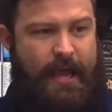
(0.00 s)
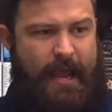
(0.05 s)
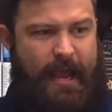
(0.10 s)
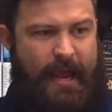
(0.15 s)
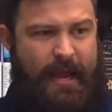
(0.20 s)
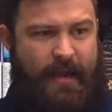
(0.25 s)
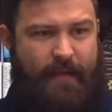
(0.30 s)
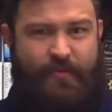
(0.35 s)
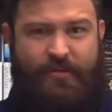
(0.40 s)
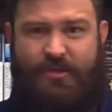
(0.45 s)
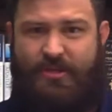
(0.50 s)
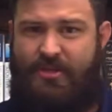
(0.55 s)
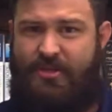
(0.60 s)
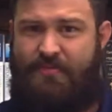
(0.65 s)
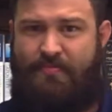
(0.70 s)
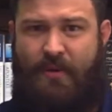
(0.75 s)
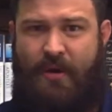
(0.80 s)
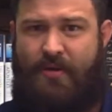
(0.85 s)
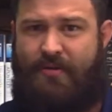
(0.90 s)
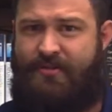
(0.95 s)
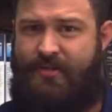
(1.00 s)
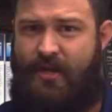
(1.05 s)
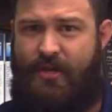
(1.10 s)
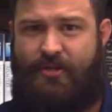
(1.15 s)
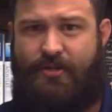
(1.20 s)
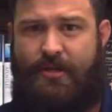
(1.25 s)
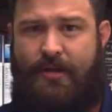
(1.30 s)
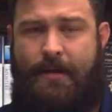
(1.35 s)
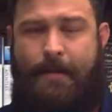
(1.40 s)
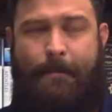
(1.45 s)
And it was just a small
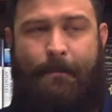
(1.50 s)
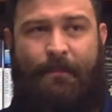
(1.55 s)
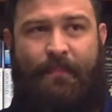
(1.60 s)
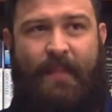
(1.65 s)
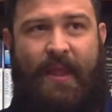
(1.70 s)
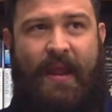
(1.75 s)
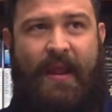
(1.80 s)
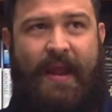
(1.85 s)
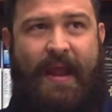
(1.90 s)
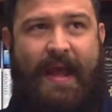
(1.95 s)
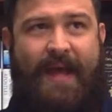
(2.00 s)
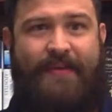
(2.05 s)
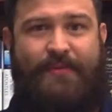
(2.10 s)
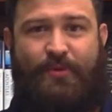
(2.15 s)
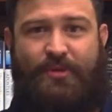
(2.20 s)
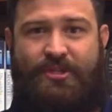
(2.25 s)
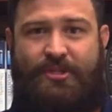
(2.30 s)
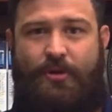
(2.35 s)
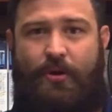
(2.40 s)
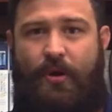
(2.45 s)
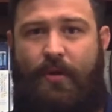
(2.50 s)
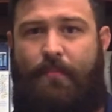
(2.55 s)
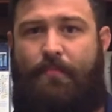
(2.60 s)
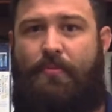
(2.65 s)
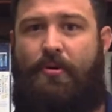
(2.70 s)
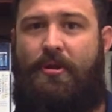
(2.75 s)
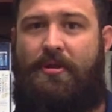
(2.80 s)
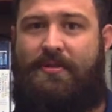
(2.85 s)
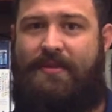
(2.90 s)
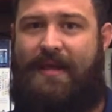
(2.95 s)
section and as we started
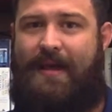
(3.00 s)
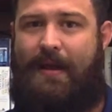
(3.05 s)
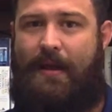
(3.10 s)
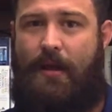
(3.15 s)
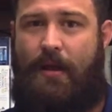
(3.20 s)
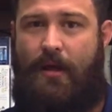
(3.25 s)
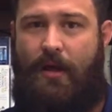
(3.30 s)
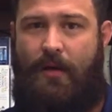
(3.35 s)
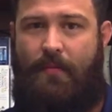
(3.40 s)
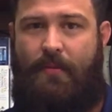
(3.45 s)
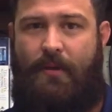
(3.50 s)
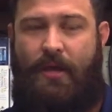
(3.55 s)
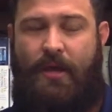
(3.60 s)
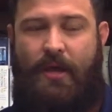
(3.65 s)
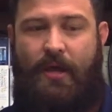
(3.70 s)
putting that up,